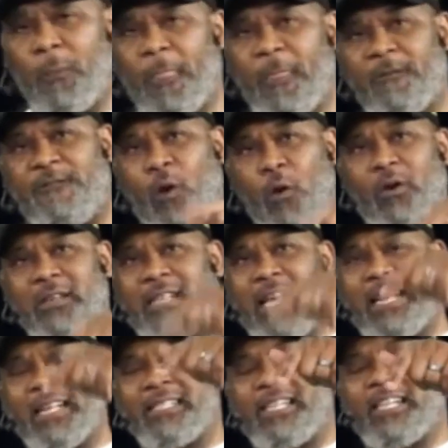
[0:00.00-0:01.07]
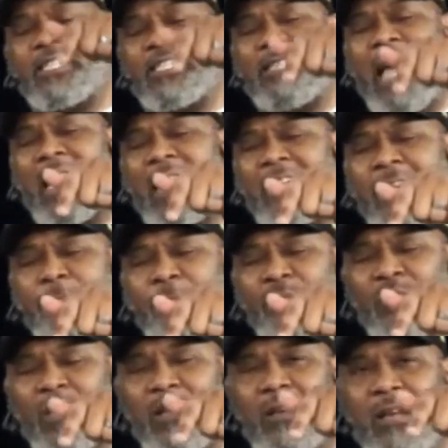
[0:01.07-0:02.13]
focus and intentionality
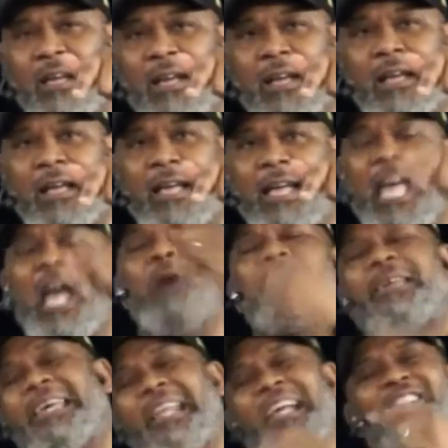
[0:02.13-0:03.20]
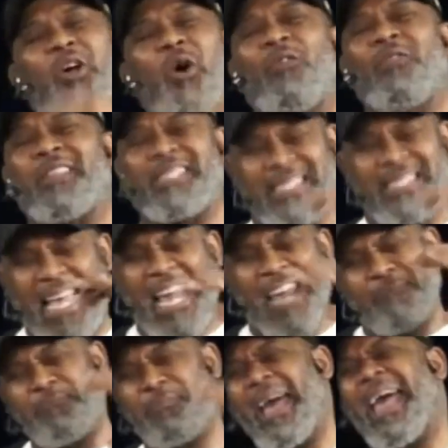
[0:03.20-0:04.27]
help get us on the same
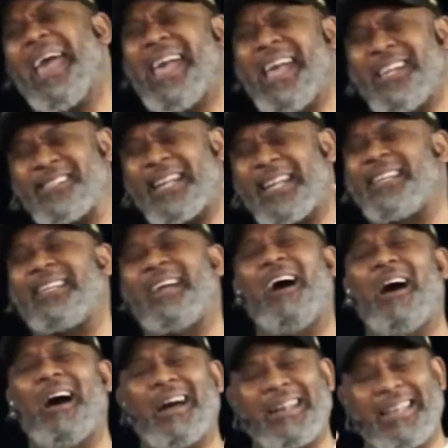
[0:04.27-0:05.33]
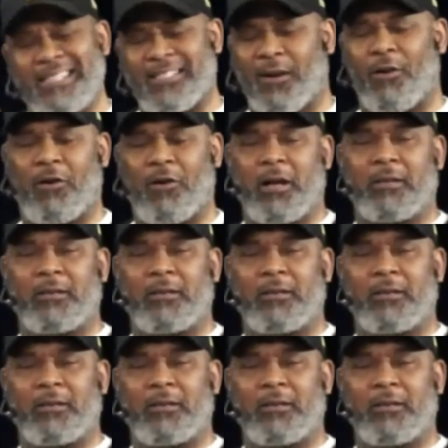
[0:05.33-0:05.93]
page that God is on.